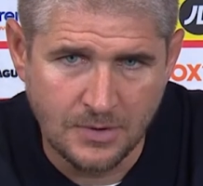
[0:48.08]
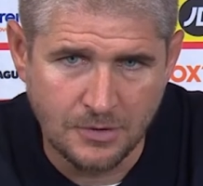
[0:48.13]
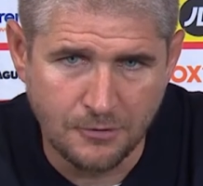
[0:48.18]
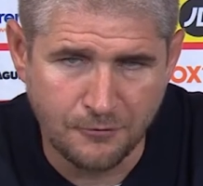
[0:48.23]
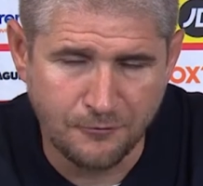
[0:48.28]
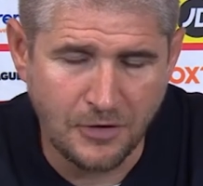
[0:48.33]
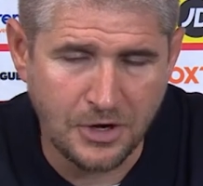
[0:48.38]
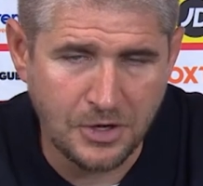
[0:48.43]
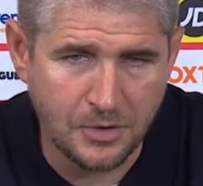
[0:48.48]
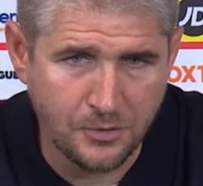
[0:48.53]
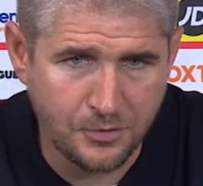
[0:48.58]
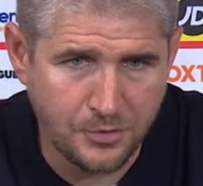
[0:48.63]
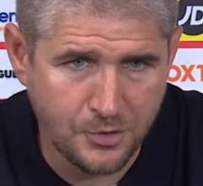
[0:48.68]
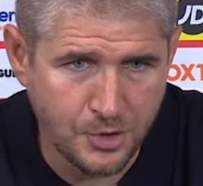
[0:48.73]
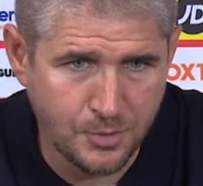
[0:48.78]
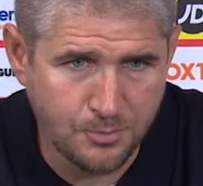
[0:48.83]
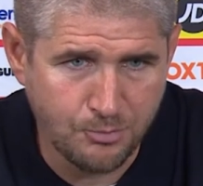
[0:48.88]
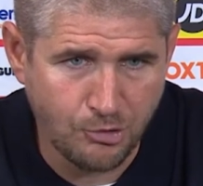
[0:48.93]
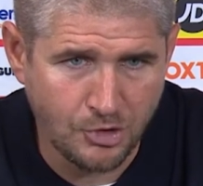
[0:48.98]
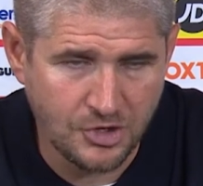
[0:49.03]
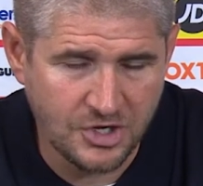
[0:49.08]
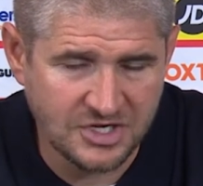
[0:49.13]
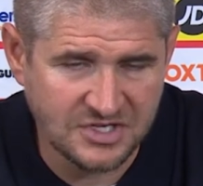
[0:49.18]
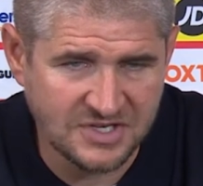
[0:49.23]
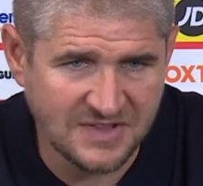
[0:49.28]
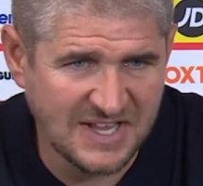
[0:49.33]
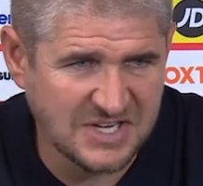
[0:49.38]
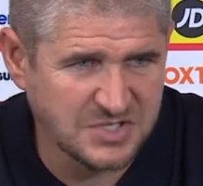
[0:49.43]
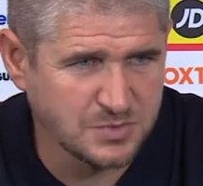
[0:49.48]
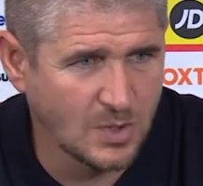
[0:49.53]
the final third
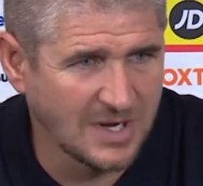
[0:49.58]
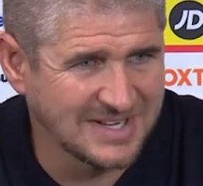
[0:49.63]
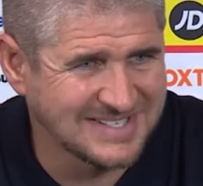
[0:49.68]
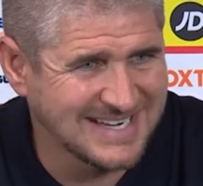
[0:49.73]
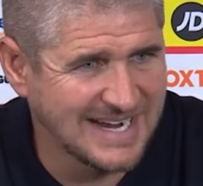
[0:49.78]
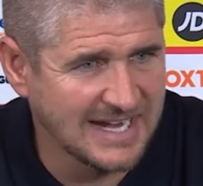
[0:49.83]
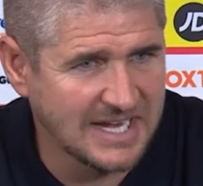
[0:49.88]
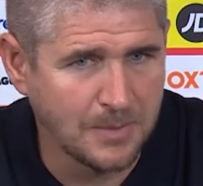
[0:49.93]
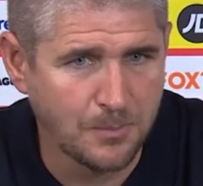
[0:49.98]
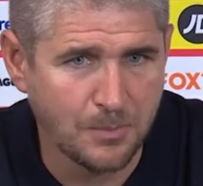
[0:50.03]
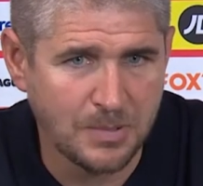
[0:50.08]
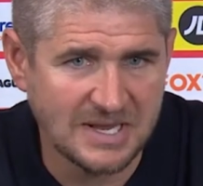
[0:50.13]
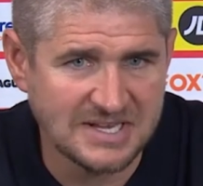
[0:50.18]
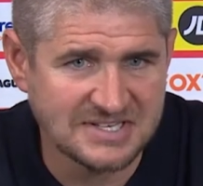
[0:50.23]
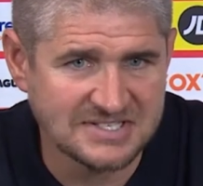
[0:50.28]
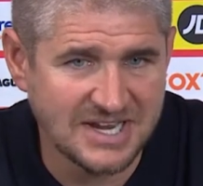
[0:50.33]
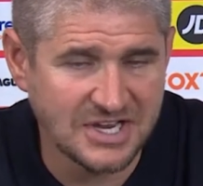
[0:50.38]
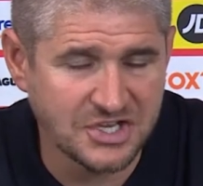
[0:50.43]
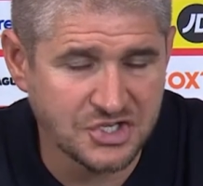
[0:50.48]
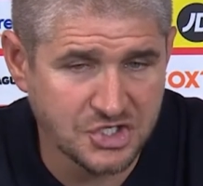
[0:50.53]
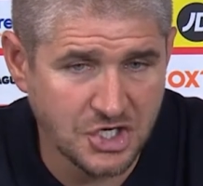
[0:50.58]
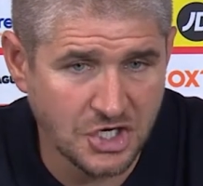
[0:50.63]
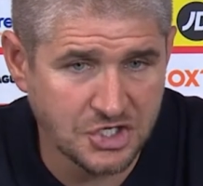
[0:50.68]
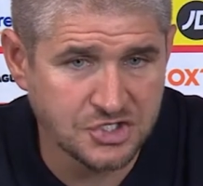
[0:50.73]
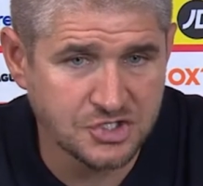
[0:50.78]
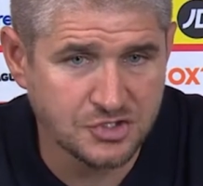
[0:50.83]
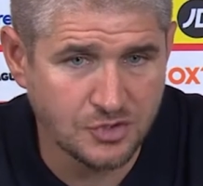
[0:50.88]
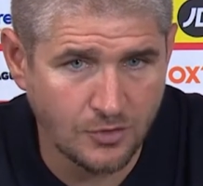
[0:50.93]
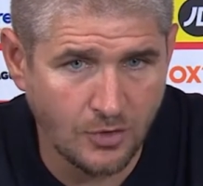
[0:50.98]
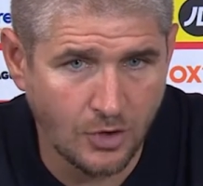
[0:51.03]
product, and that's what attacking players get
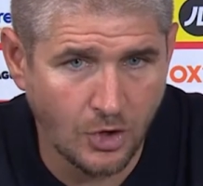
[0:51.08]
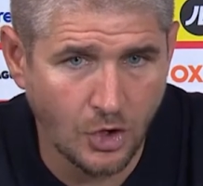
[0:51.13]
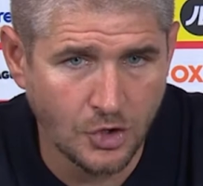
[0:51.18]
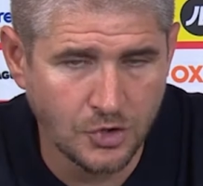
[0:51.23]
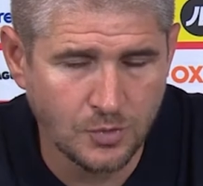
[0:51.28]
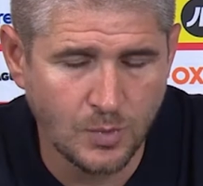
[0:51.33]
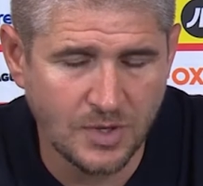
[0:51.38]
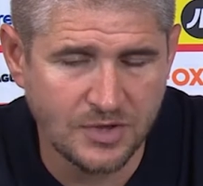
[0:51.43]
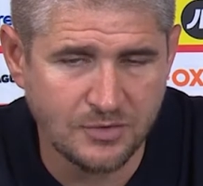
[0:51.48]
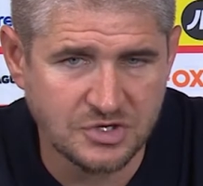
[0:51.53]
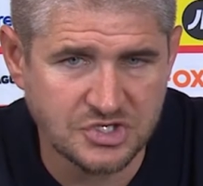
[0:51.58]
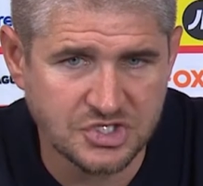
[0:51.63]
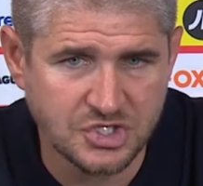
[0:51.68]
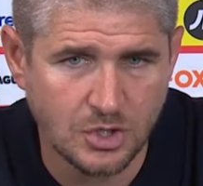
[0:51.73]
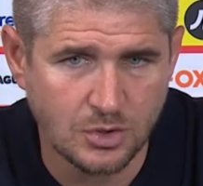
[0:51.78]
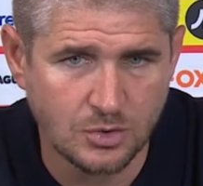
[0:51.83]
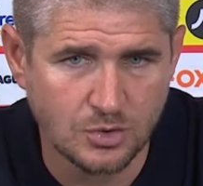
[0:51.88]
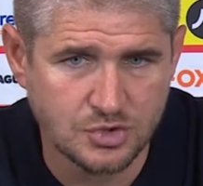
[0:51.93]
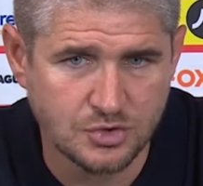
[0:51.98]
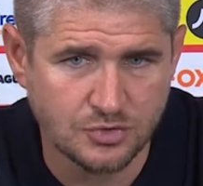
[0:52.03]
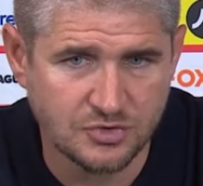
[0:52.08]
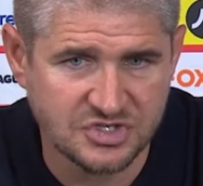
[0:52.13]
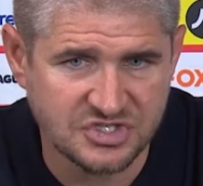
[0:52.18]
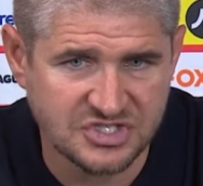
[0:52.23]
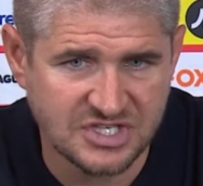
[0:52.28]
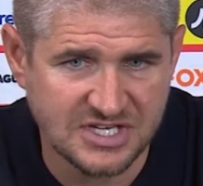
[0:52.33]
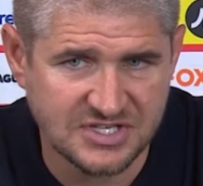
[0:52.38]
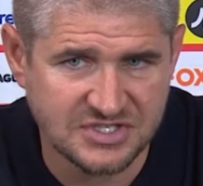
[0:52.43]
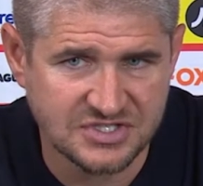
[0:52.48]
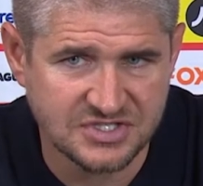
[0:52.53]
judged on, whether it's goals or
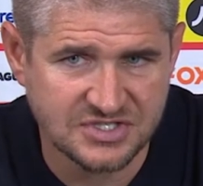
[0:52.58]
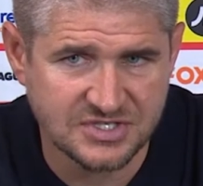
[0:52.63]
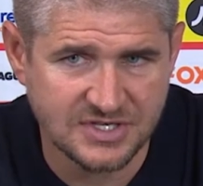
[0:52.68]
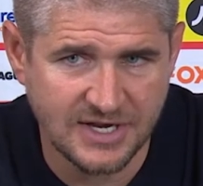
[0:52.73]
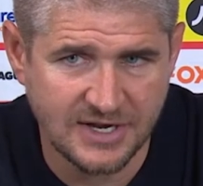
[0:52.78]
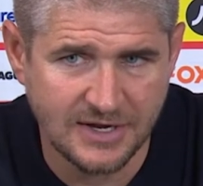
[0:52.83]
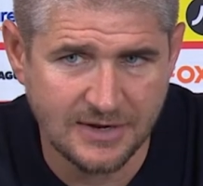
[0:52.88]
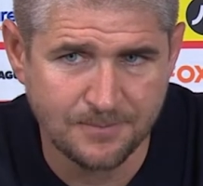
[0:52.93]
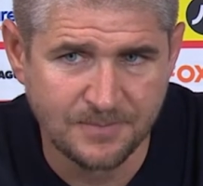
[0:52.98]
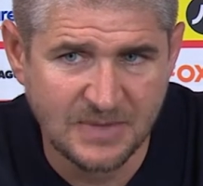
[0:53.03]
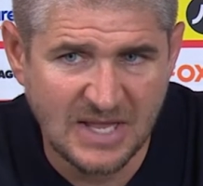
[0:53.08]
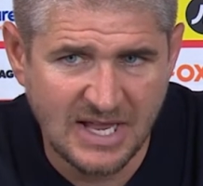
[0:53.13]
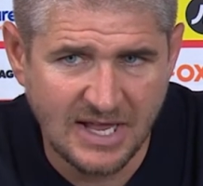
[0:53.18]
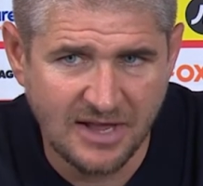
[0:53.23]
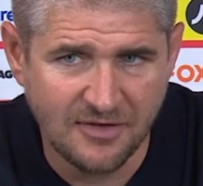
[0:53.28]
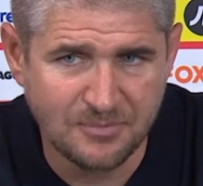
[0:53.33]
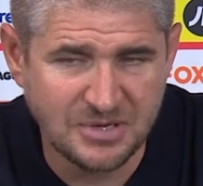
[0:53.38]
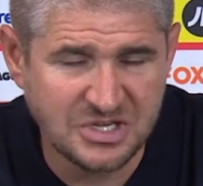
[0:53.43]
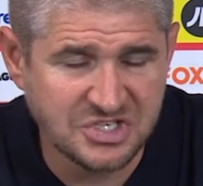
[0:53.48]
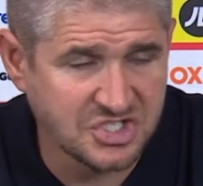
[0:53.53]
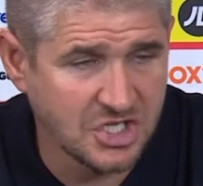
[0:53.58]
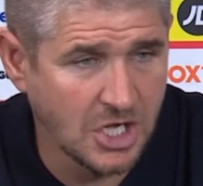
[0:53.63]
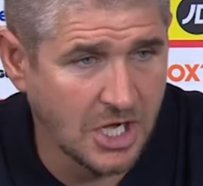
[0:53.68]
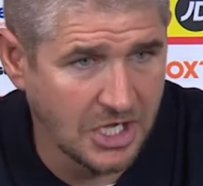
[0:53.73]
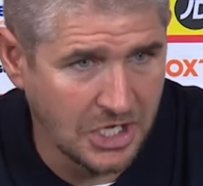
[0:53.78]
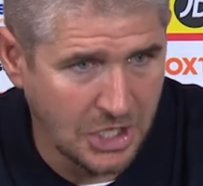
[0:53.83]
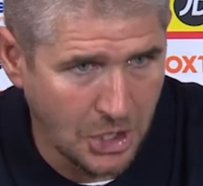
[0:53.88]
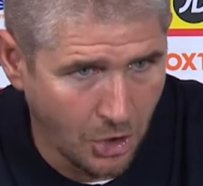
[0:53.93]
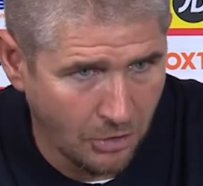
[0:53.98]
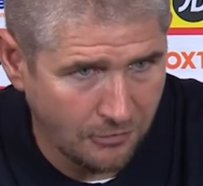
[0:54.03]
assists, um, have been
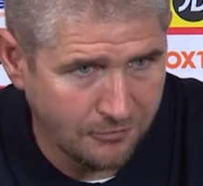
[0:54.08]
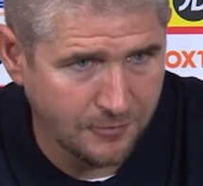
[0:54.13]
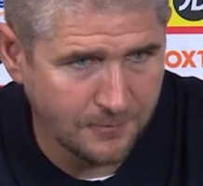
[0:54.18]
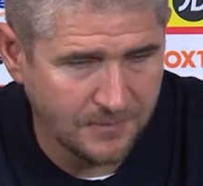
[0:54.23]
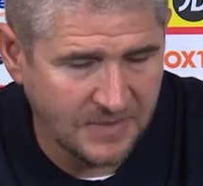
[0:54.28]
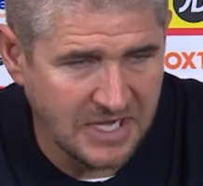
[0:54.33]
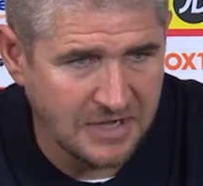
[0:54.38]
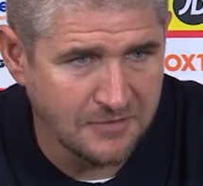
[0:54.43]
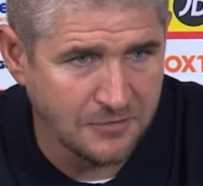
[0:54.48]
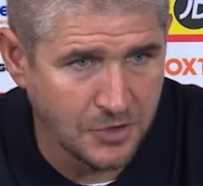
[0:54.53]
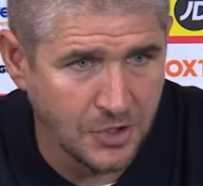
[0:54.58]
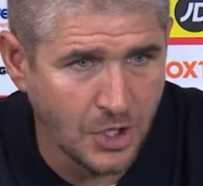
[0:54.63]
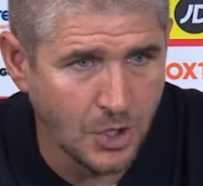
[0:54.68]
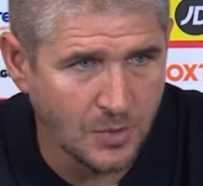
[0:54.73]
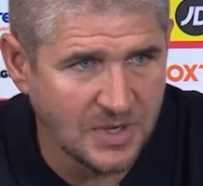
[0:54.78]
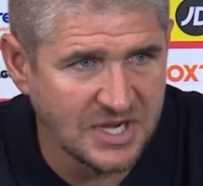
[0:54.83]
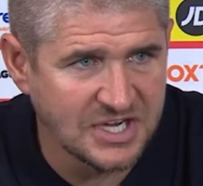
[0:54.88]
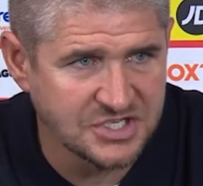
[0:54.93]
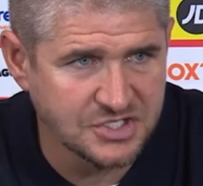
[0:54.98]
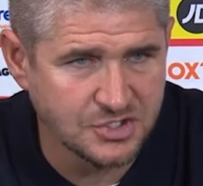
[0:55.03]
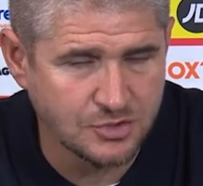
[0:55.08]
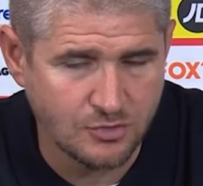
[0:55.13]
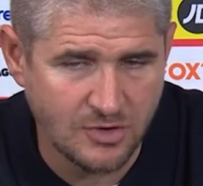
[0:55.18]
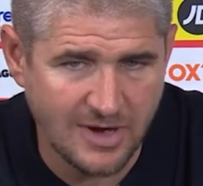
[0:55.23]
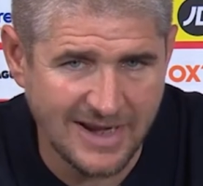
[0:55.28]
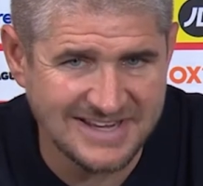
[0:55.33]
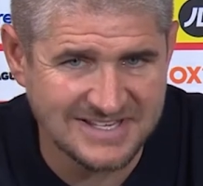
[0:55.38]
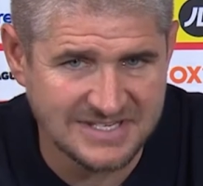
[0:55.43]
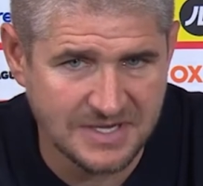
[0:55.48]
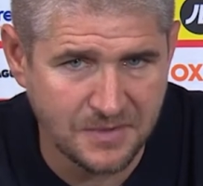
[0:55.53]
slightly off, even though he's
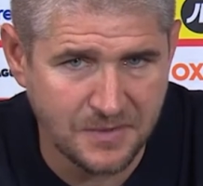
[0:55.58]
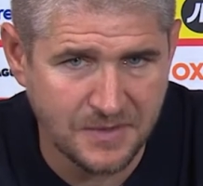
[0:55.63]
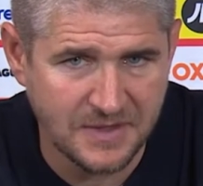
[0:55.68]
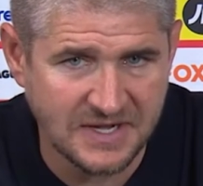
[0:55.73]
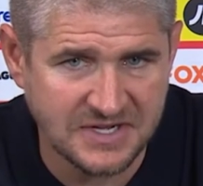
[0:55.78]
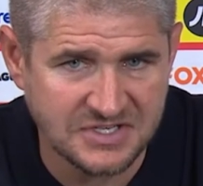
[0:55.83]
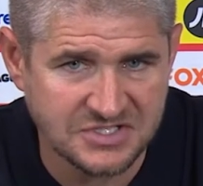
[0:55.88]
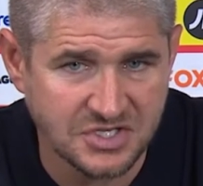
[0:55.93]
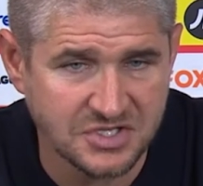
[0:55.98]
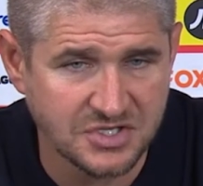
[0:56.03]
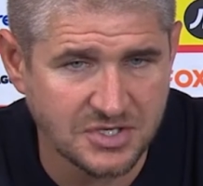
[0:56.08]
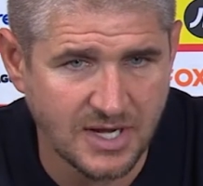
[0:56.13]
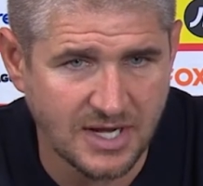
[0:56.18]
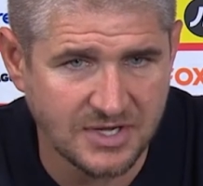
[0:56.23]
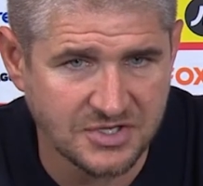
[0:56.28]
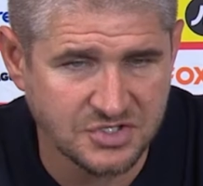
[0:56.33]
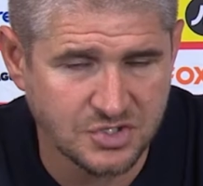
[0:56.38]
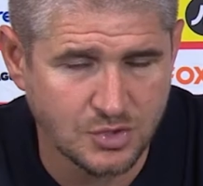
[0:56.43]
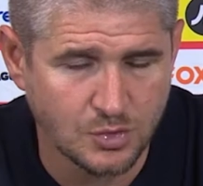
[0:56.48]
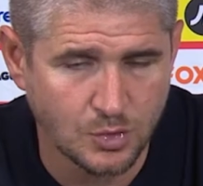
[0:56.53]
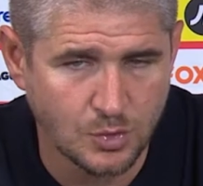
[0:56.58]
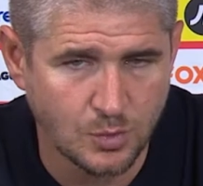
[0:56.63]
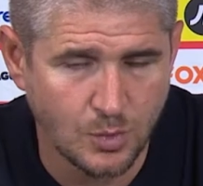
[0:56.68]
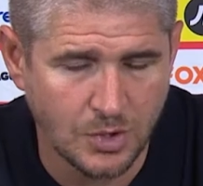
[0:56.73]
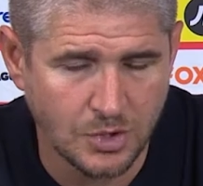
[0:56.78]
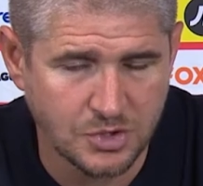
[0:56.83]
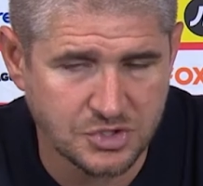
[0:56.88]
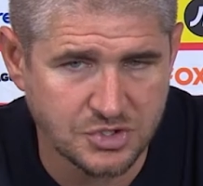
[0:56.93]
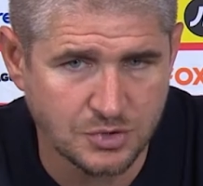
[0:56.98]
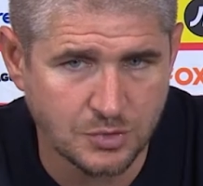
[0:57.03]
created things and, and scored
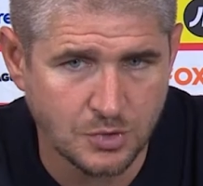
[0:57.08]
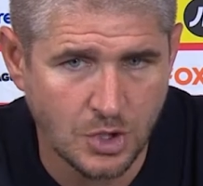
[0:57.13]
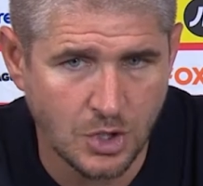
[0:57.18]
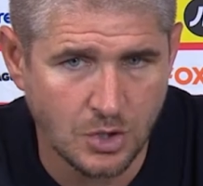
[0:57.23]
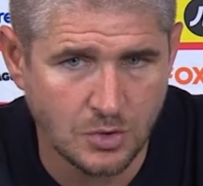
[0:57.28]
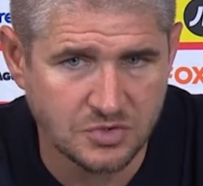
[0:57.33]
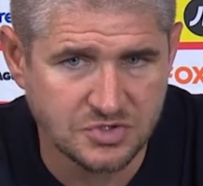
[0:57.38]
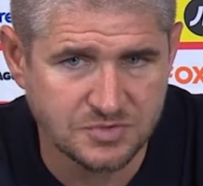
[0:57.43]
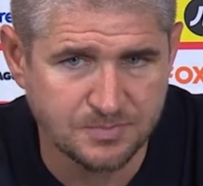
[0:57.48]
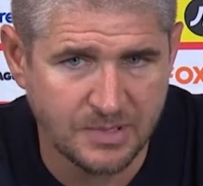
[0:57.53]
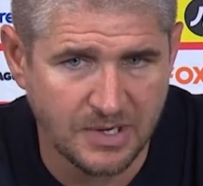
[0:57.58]
one or two goals.